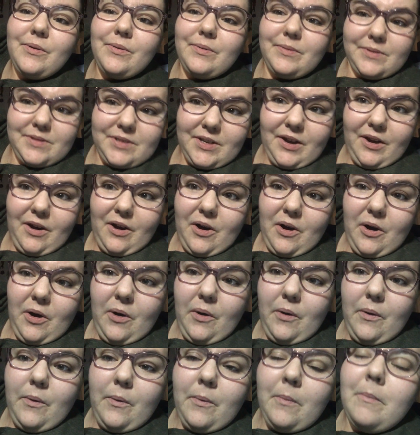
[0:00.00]
Once I got
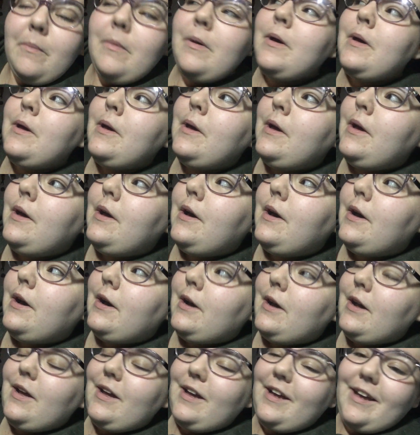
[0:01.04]
home,
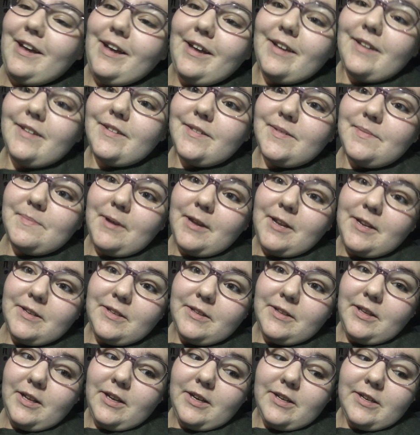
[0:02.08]
I spent
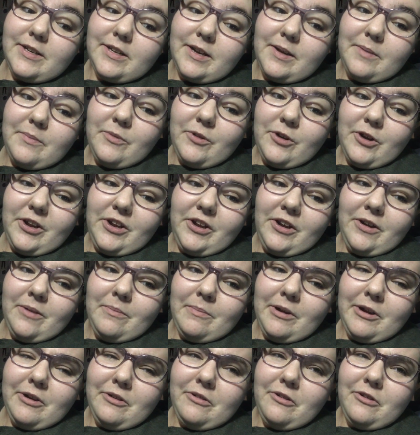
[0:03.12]
a lot of time working on
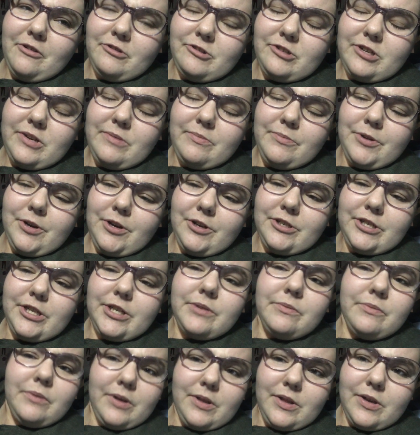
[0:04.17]
my crochet
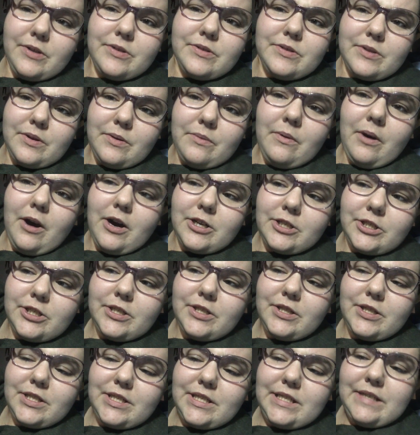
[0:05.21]
project while also
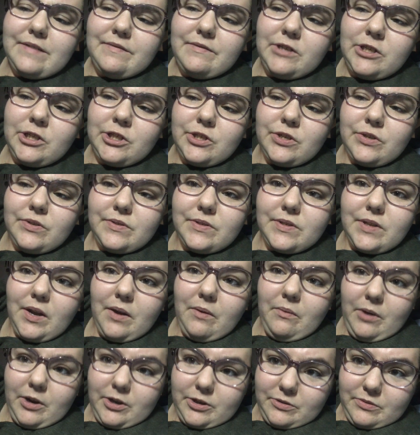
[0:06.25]
watching the TV shows that
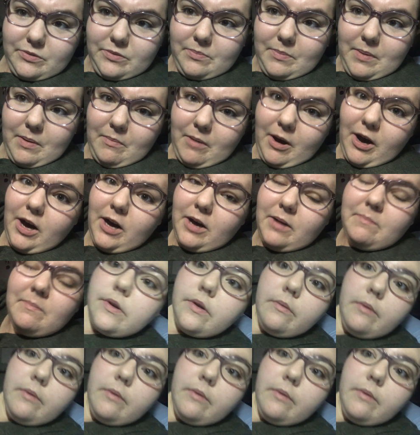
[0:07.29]
I watch with my mom.